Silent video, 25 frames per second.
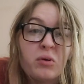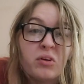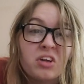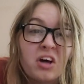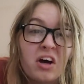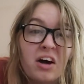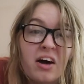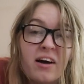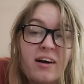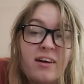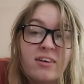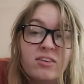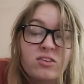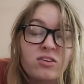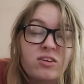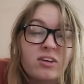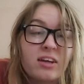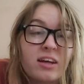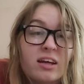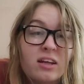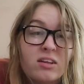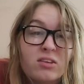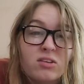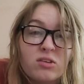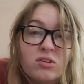dogs or
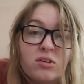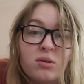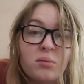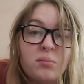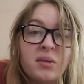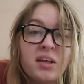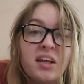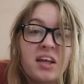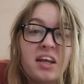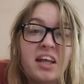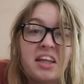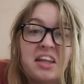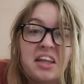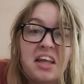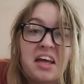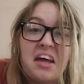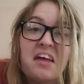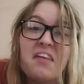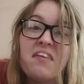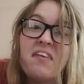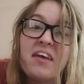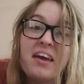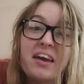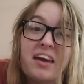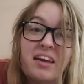kids or something like that
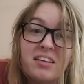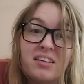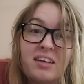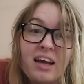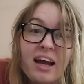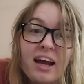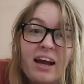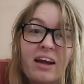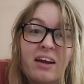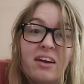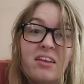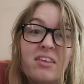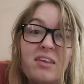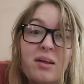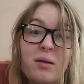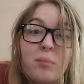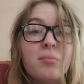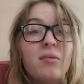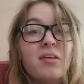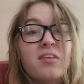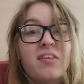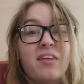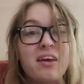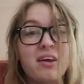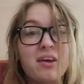and they get tired of them,
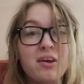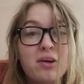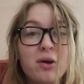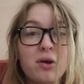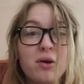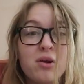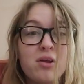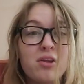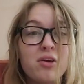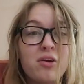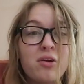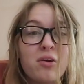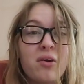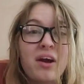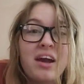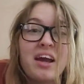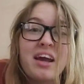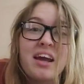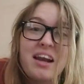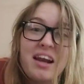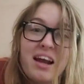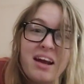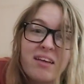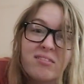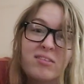then they can go to the crate
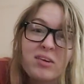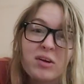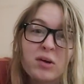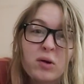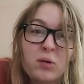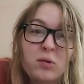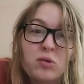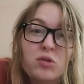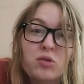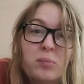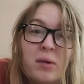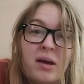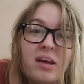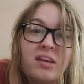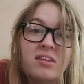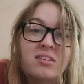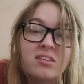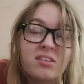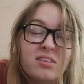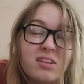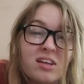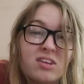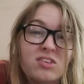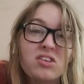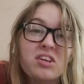and have their own space.
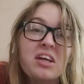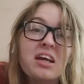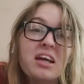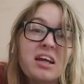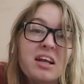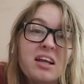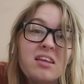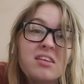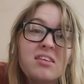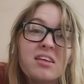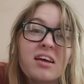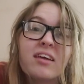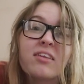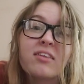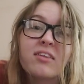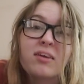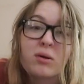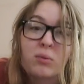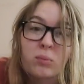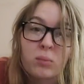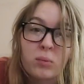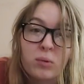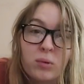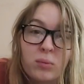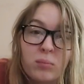Essentially, it is like their
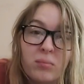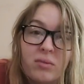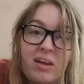room.